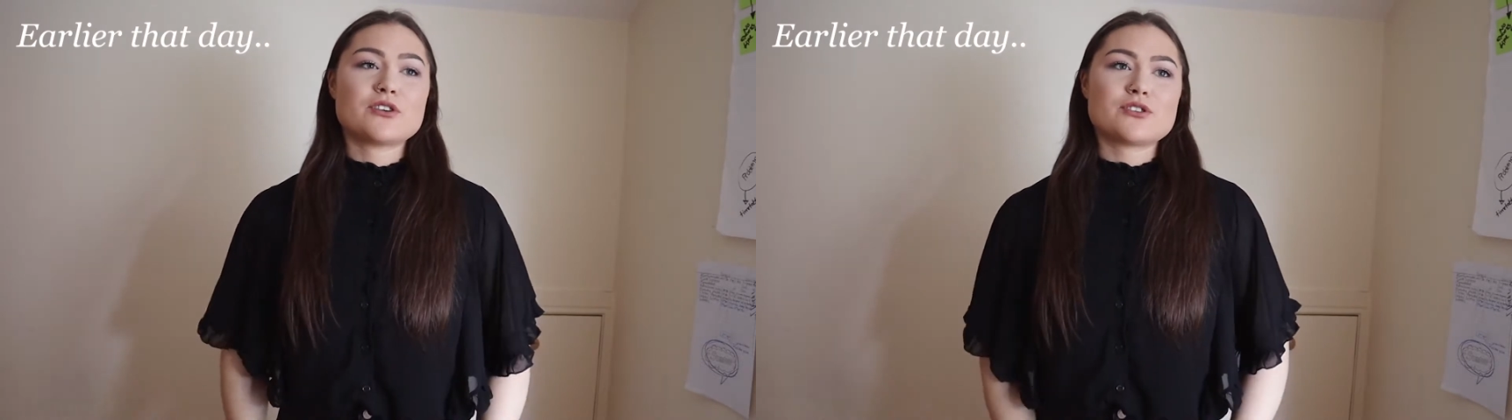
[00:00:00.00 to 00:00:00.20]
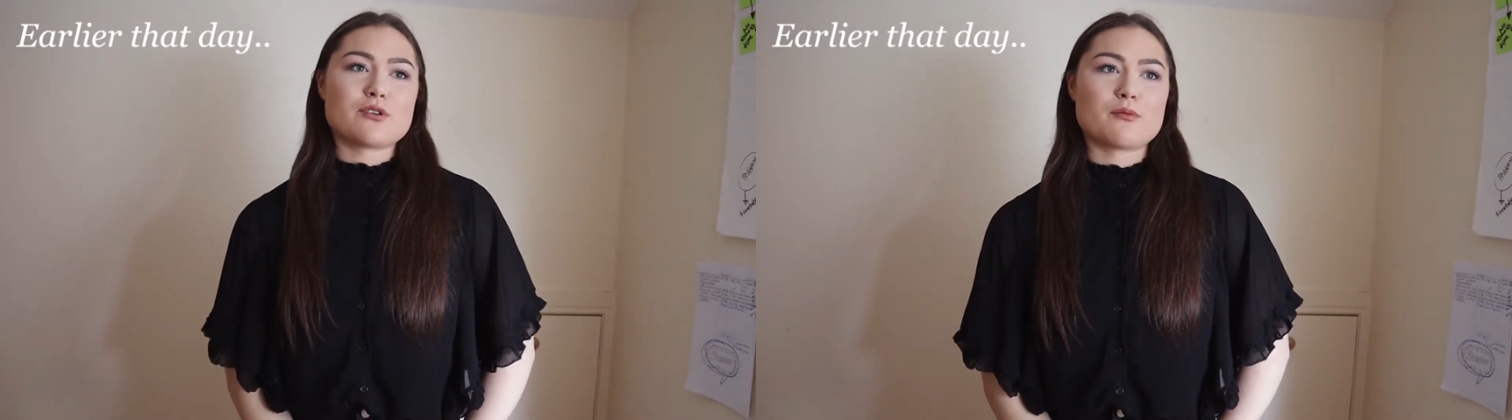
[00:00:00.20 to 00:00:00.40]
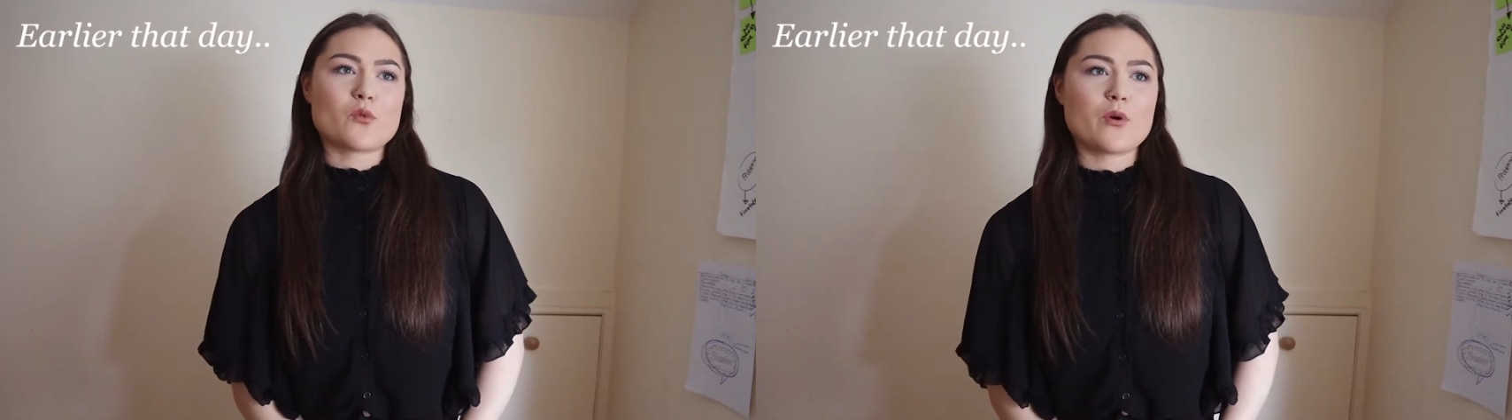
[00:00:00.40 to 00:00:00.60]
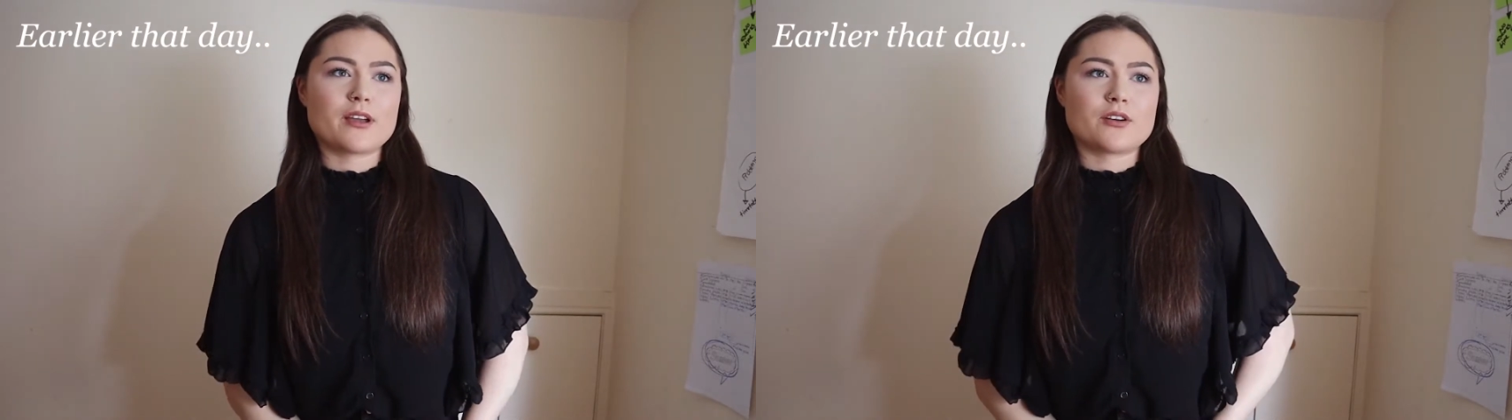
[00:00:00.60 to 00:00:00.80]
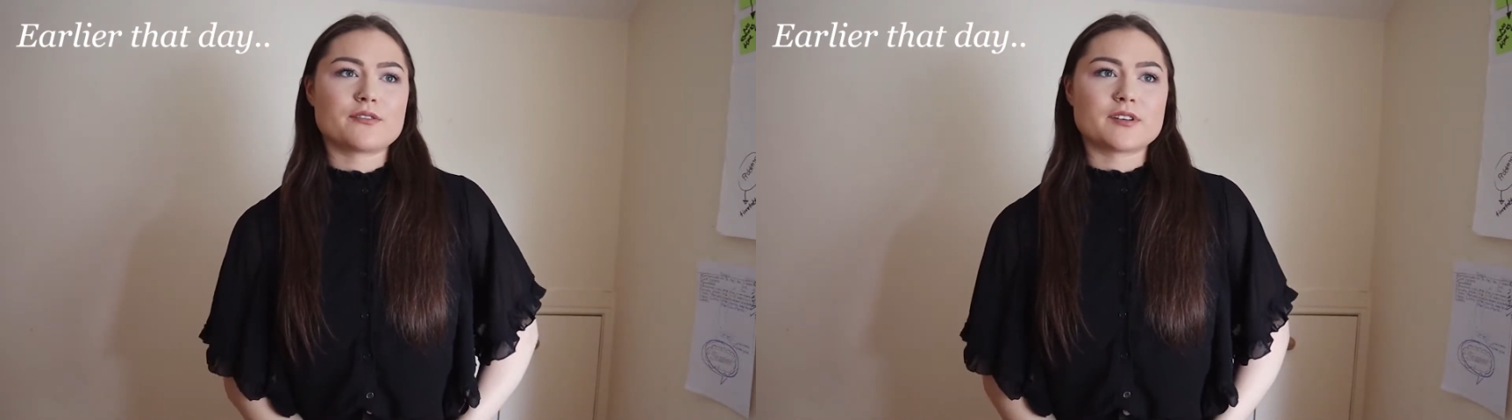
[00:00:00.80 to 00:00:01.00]
so I'm
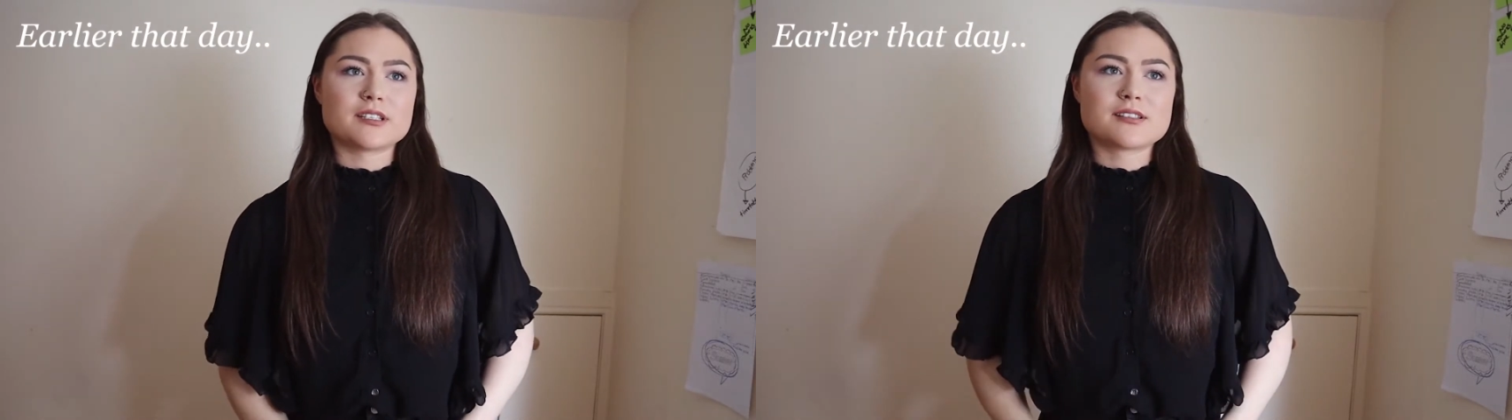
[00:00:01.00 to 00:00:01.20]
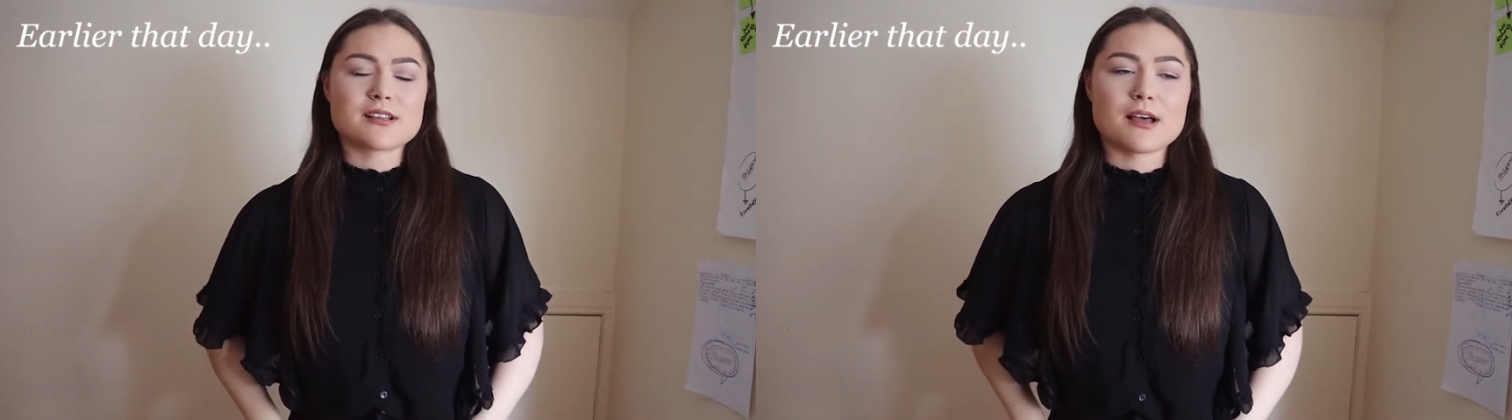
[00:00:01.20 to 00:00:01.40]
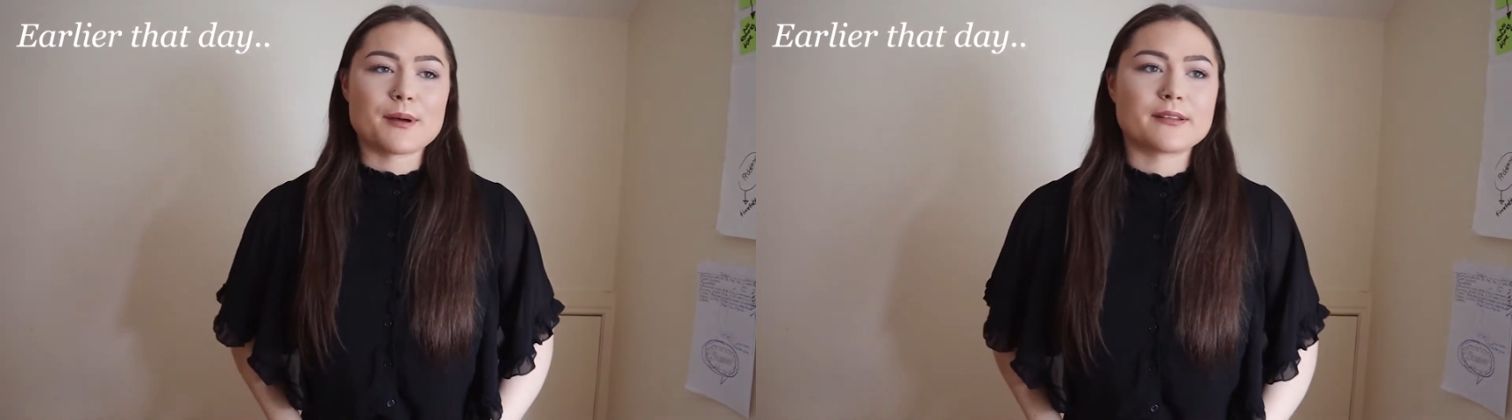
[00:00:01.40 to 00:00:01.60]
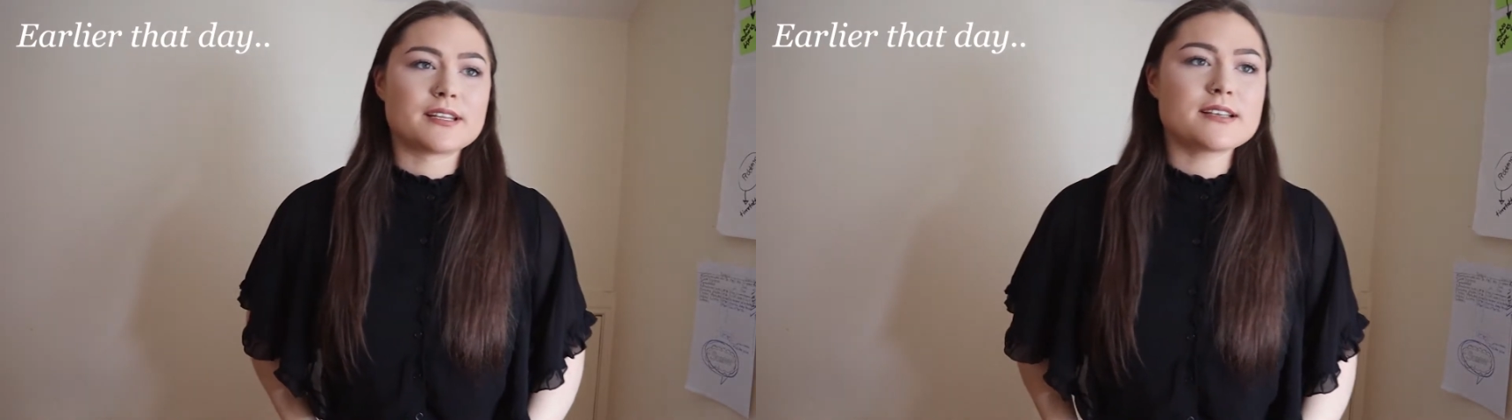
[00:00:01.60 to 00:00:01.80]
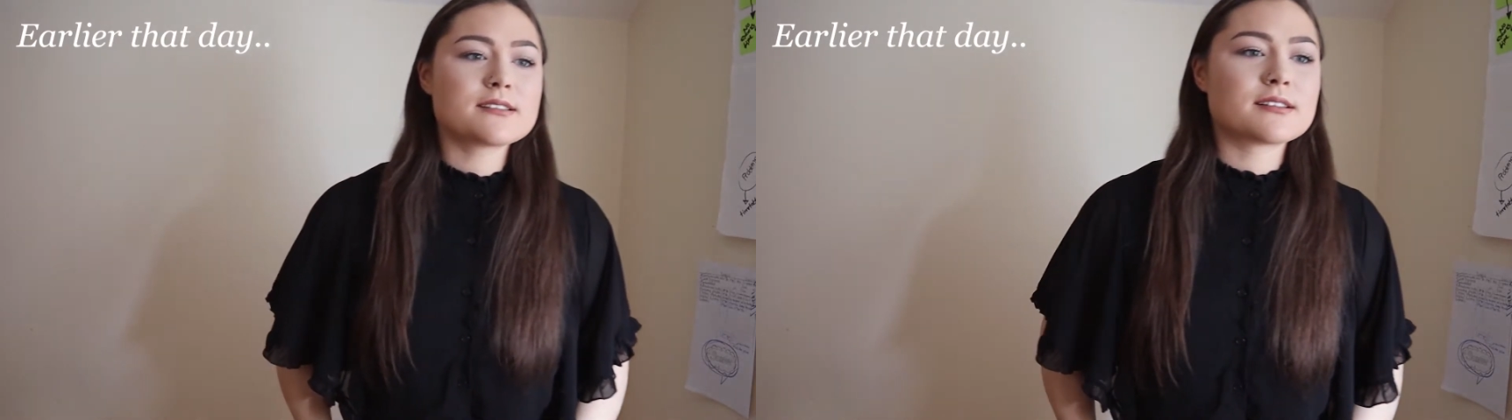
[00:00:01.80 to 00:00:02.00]
quite nervous about
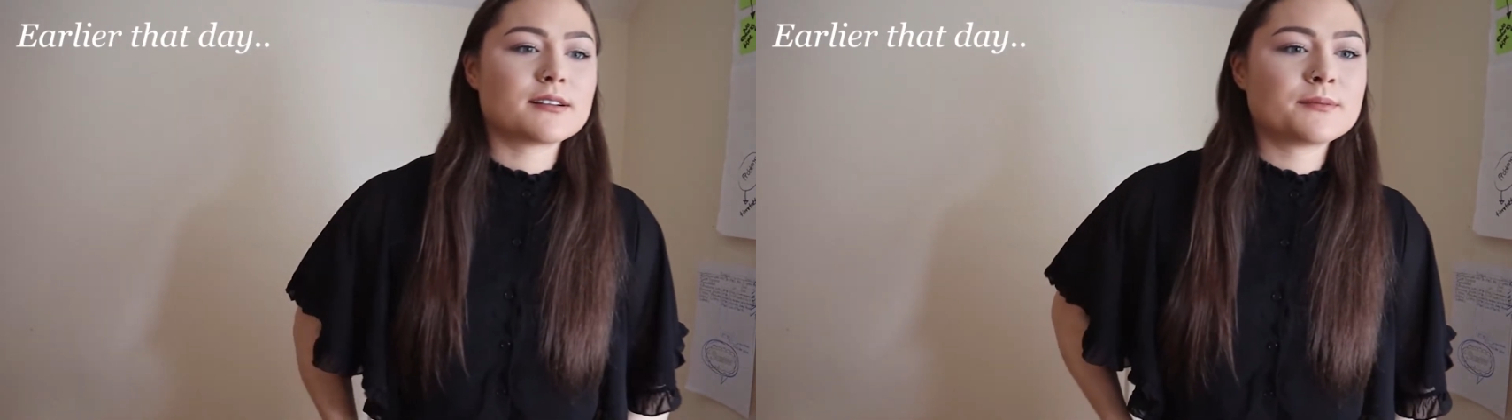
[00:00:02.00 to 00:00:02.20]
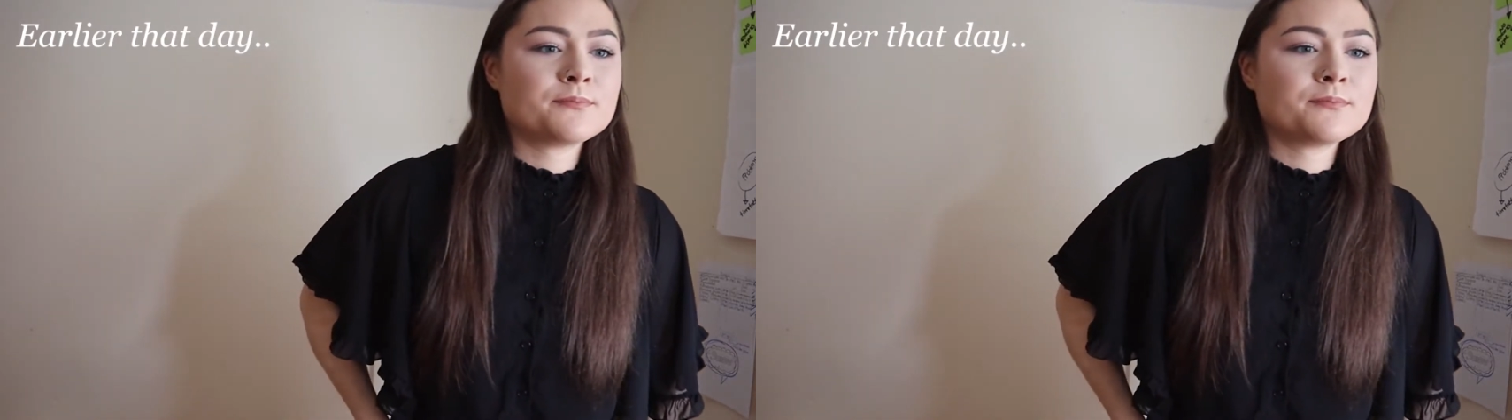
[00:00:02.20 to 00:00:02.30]
this.